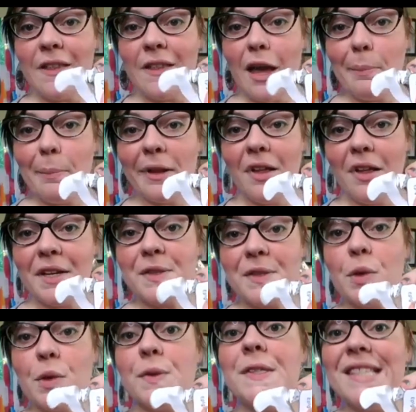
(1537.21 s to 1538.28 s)
the epiglottis
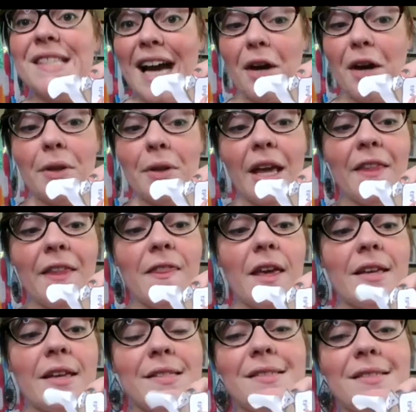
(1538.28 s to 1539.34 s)
goes down like
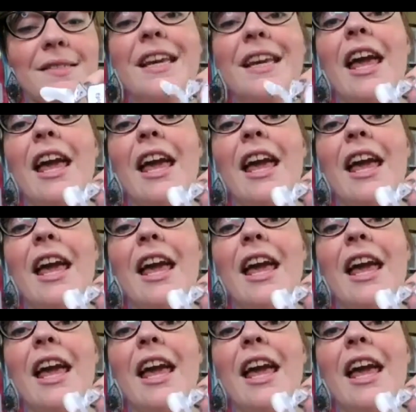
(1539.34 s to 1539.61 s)
this